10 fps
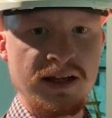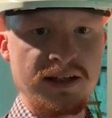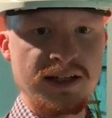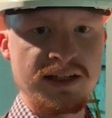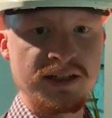
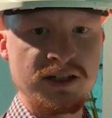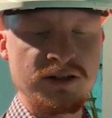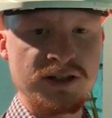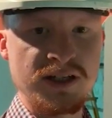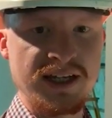These are
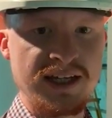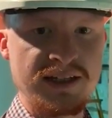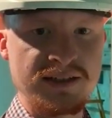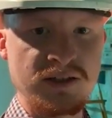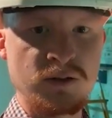used to
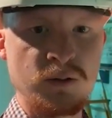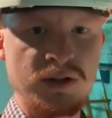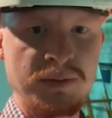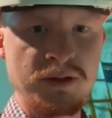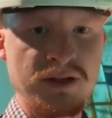heat and cool
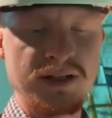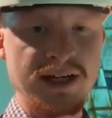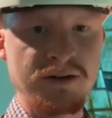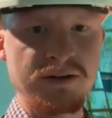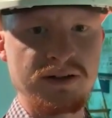the building
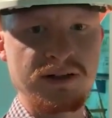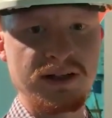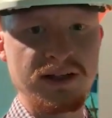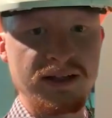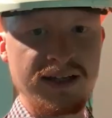down
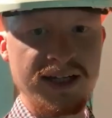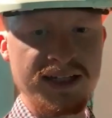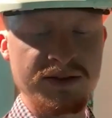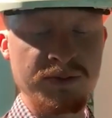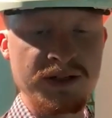
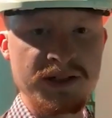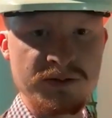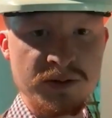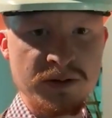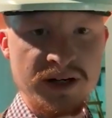as and when
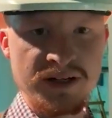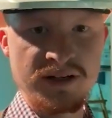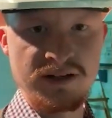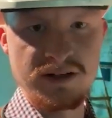it's required.